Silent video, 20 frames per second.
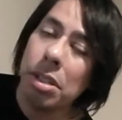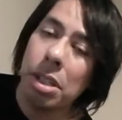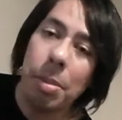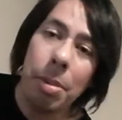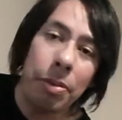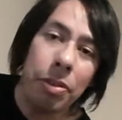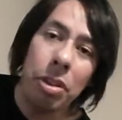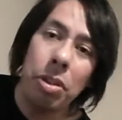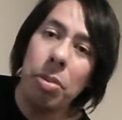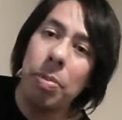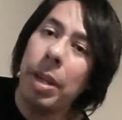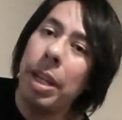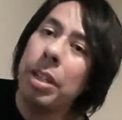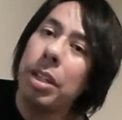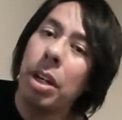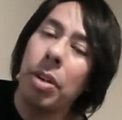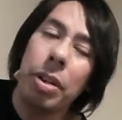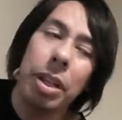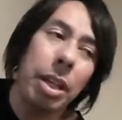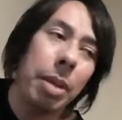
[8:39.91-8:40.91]
Some of you may
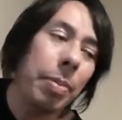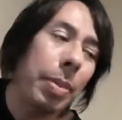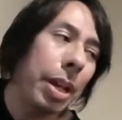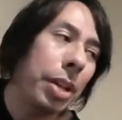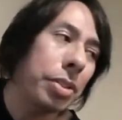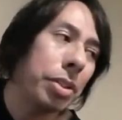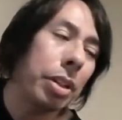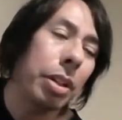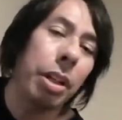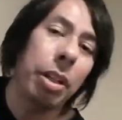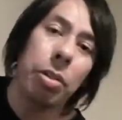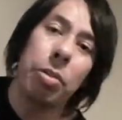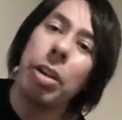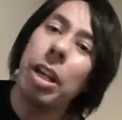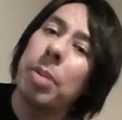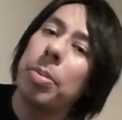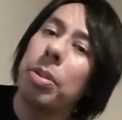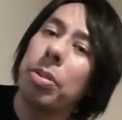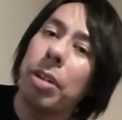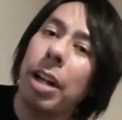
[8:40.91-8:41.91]
know him as an
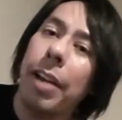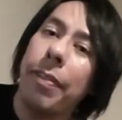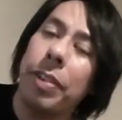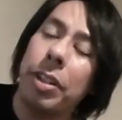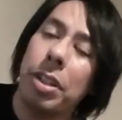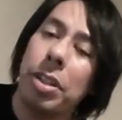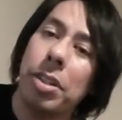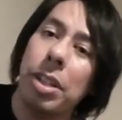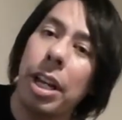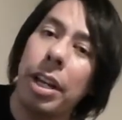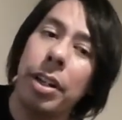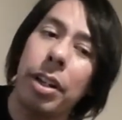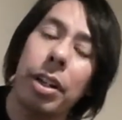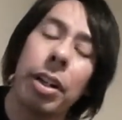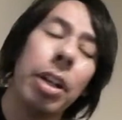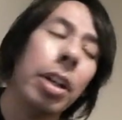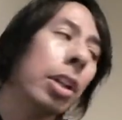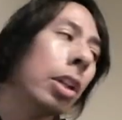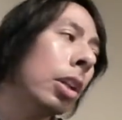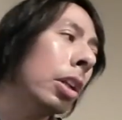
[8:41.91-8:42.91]
incredible graphic
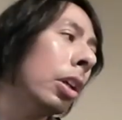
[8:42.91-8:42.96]
designer